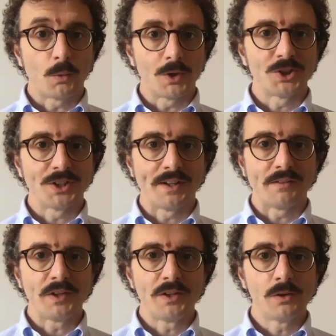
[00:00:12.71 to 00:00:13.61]
watching this
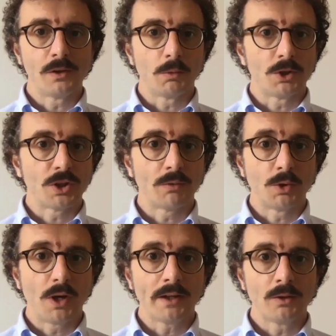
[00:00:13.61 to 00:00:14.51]
video in which I would
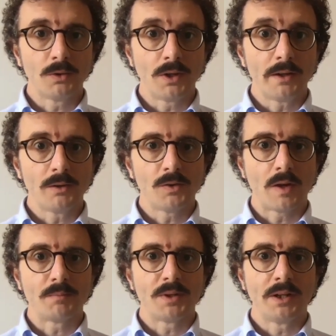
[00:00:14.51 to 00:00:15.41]
like to tell you
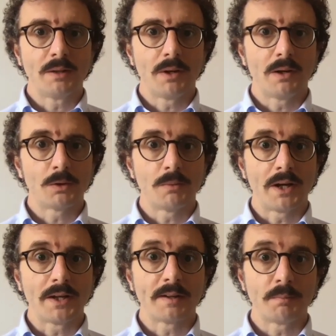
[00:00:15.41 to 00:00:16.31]
something about my
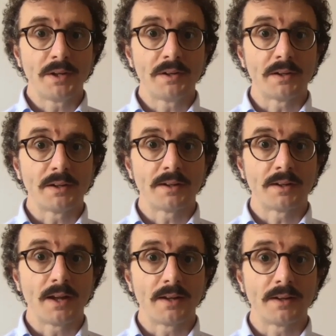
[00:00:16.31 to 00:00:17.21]
experience
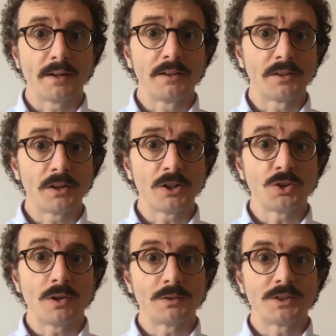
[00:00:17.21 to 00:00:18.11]
as an international
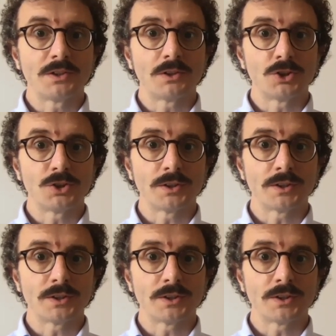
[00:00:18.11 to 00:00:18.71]
researcher